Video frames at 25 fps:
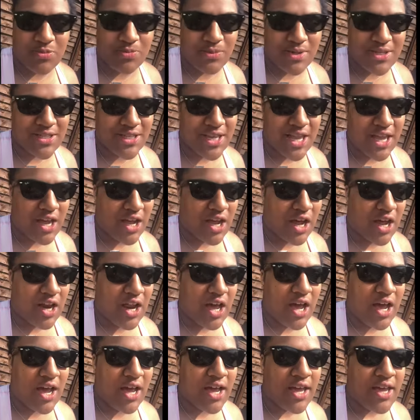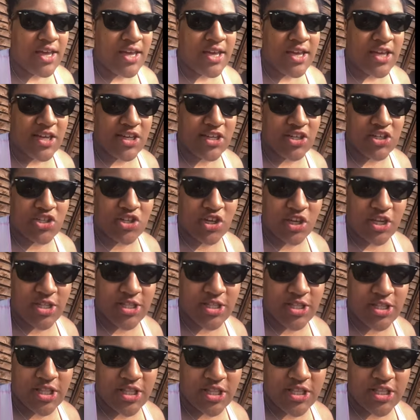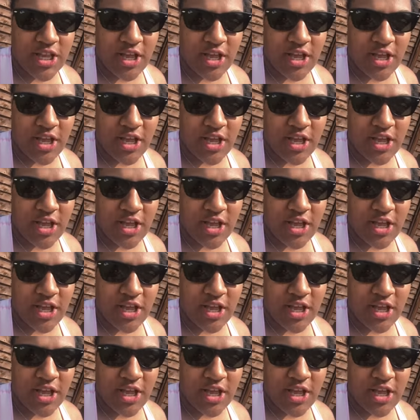my skin colour, it shines in the